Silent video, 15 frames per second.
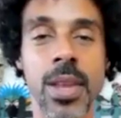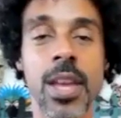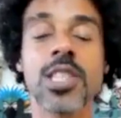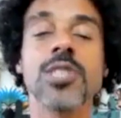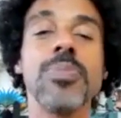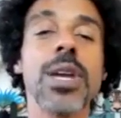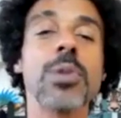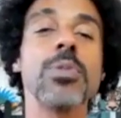
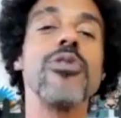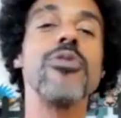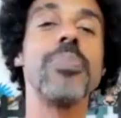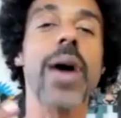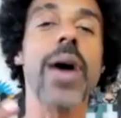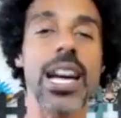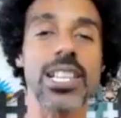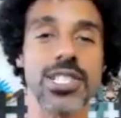speak with
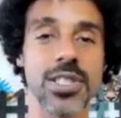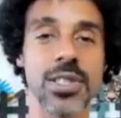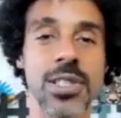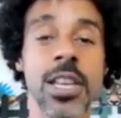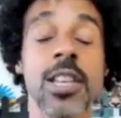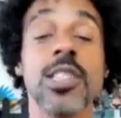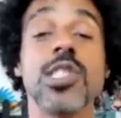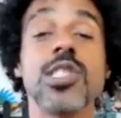passion,
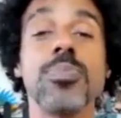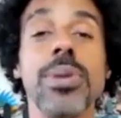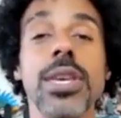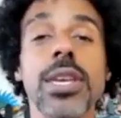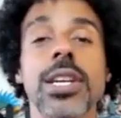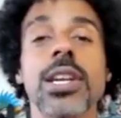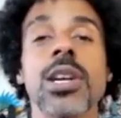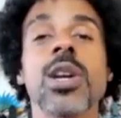
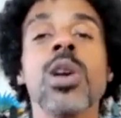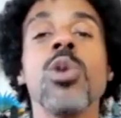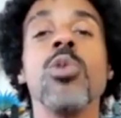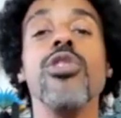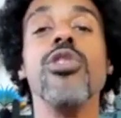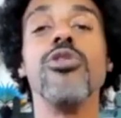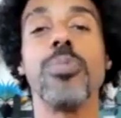speak with